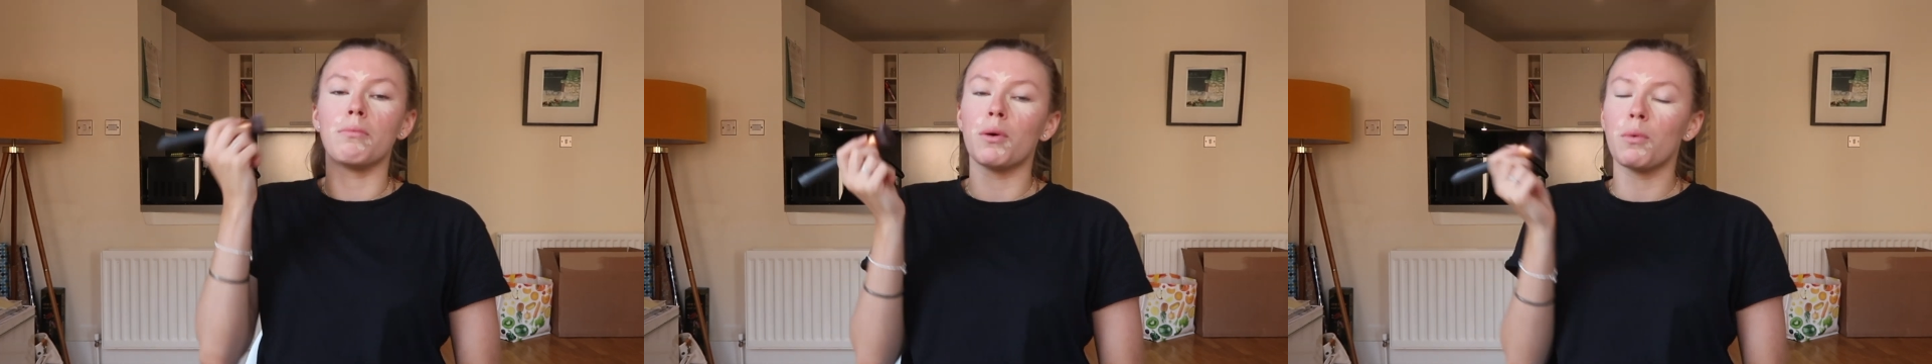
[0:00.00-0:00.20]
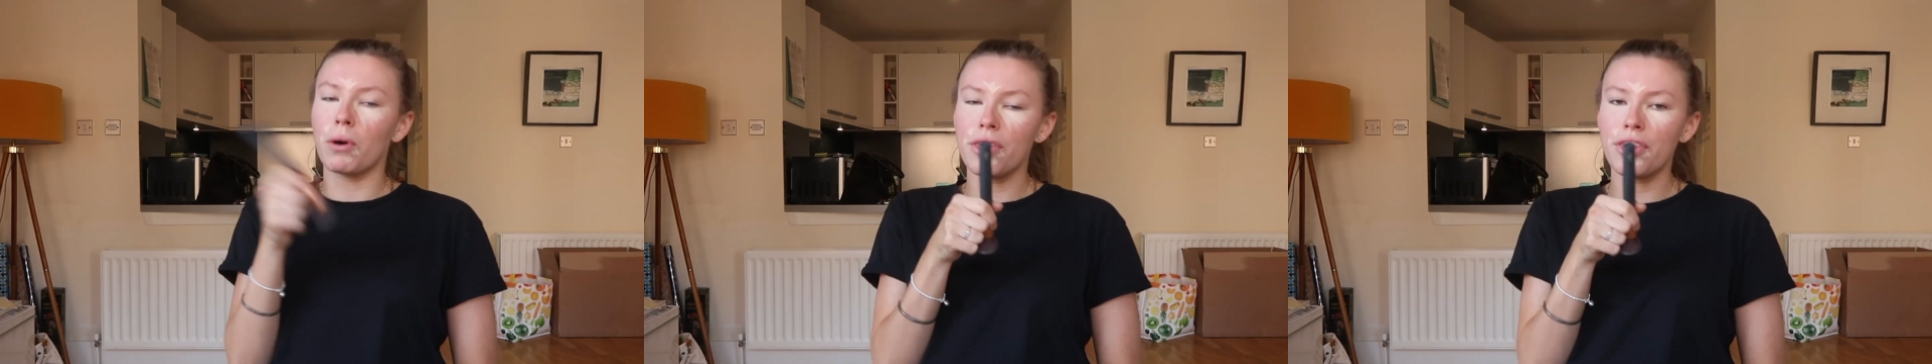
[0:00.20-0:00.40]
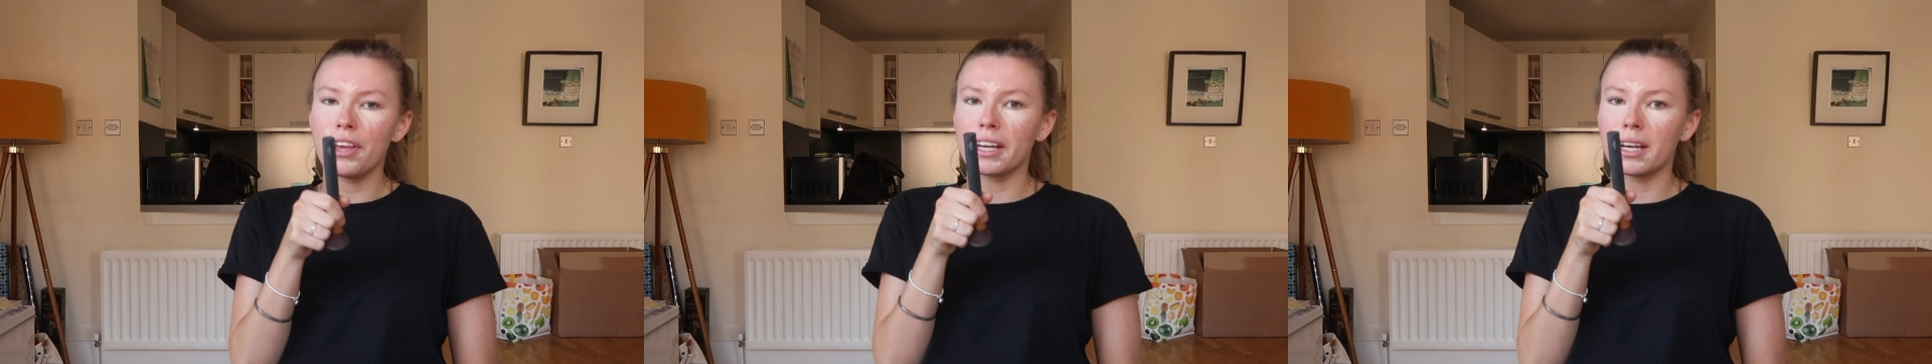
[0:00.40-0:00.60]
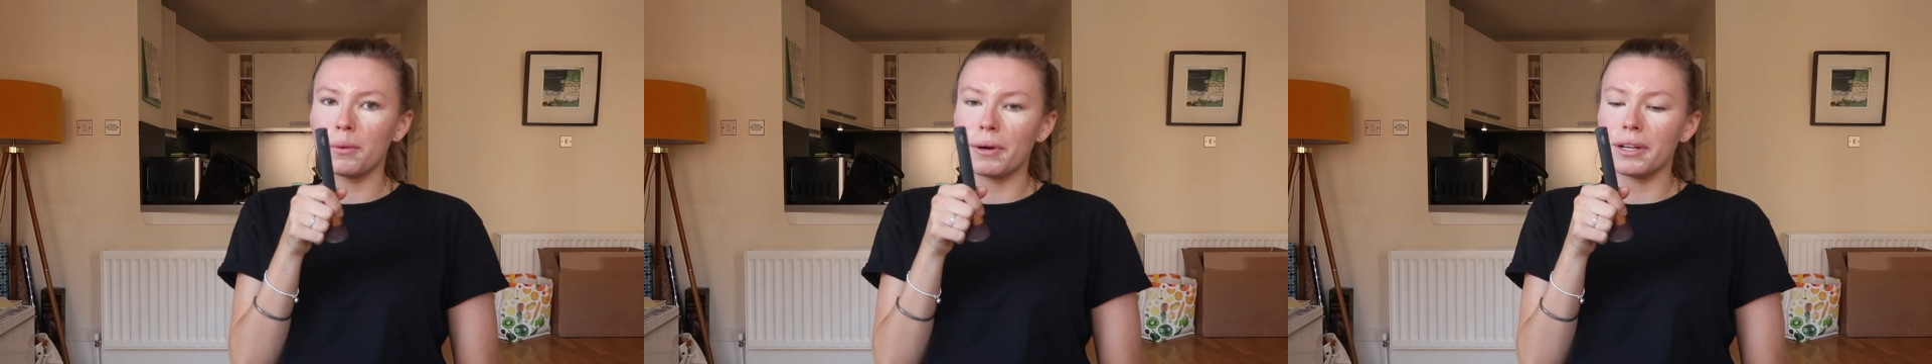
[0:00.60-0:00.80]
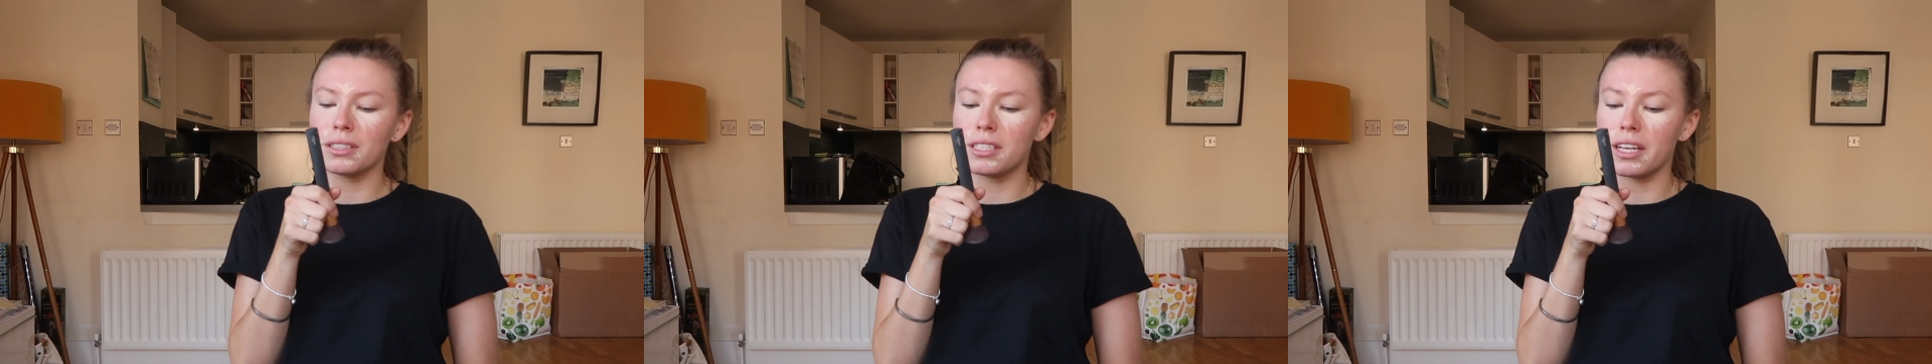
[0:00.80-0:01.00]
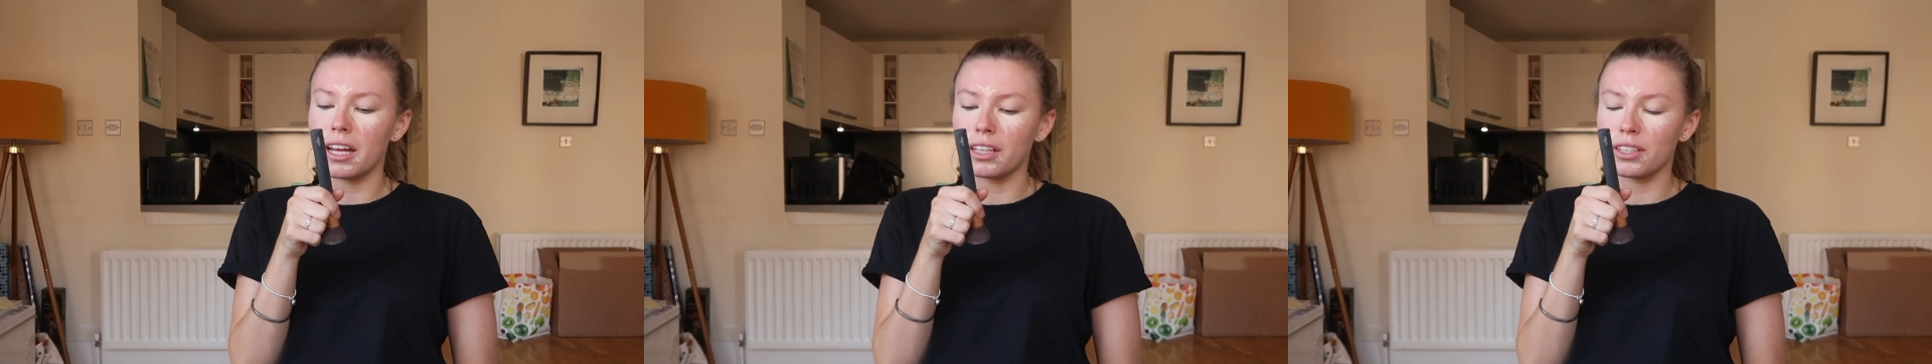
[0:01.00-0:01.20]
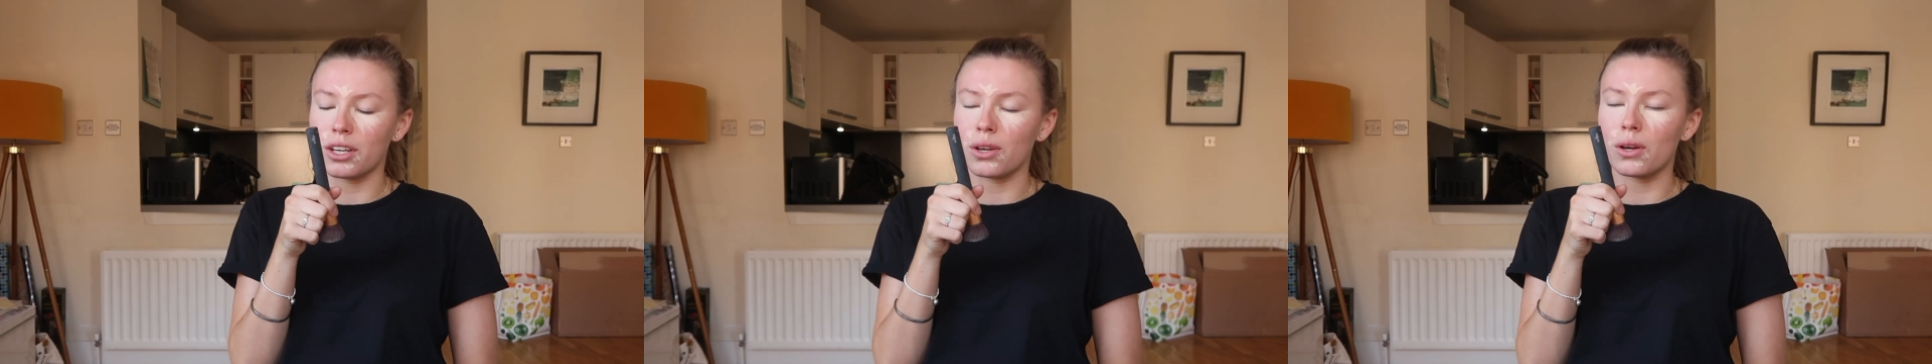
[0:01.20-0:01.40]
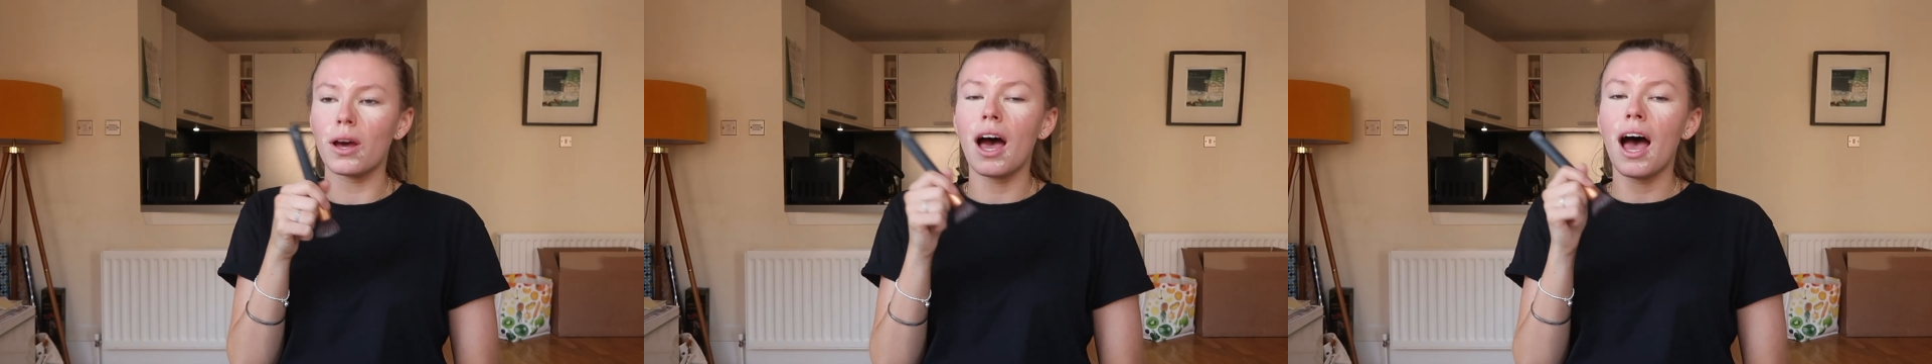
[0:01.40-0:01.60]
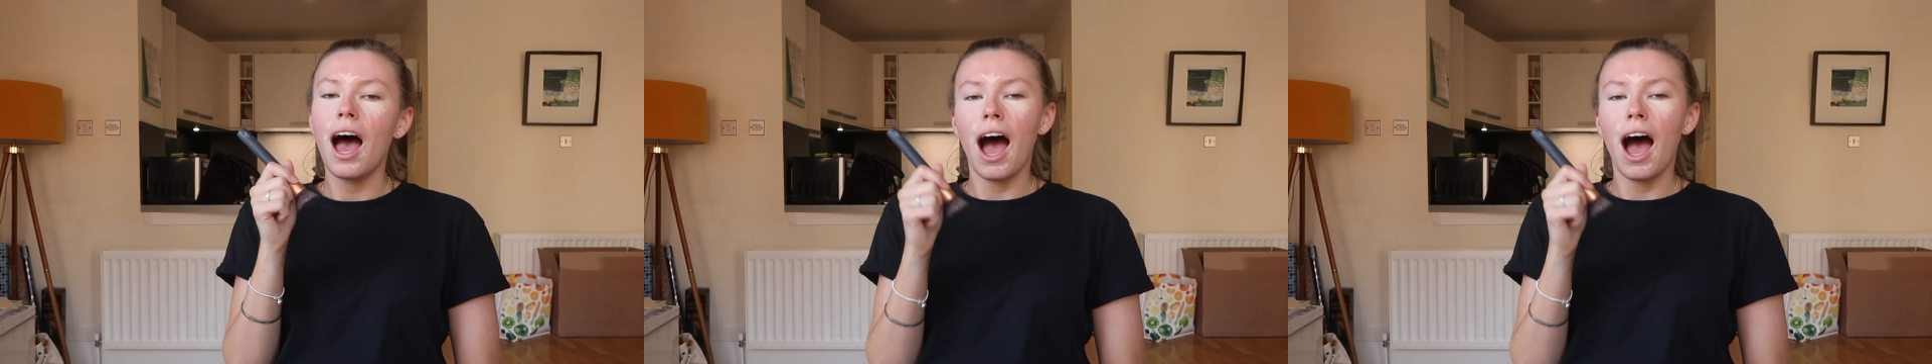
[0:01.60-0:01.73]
but one thing I will tell you,